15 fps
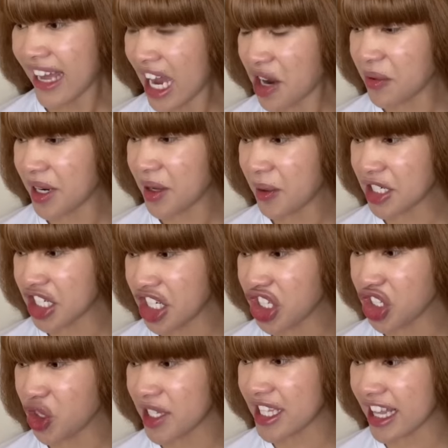No, what you need to
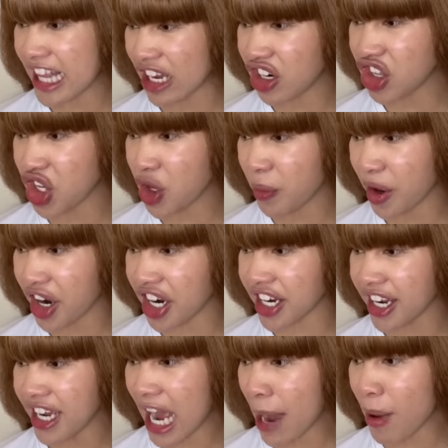do is sit down and do your
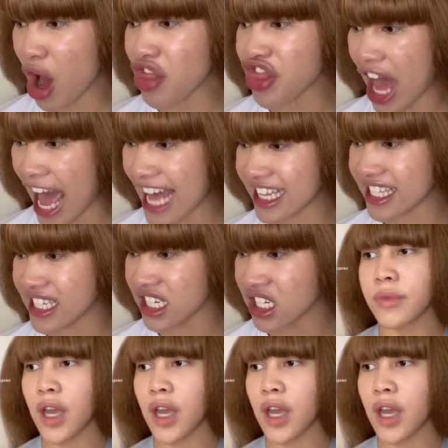work. How about that?